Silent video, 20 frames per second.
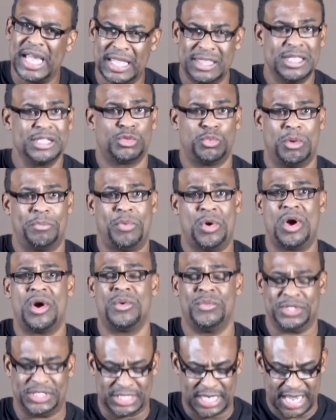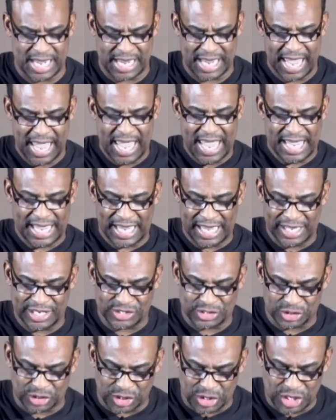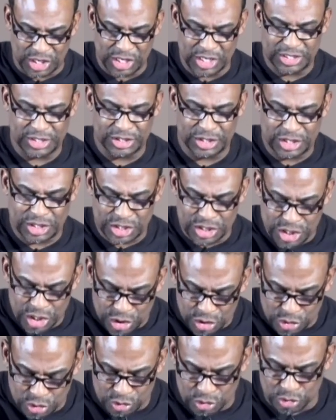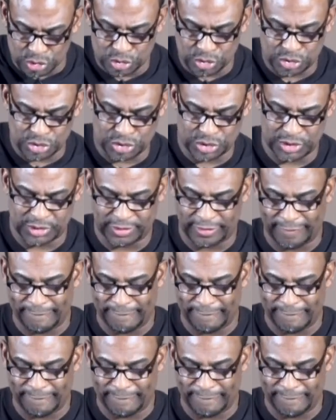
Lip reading: and this is what Paul was saying, is good news.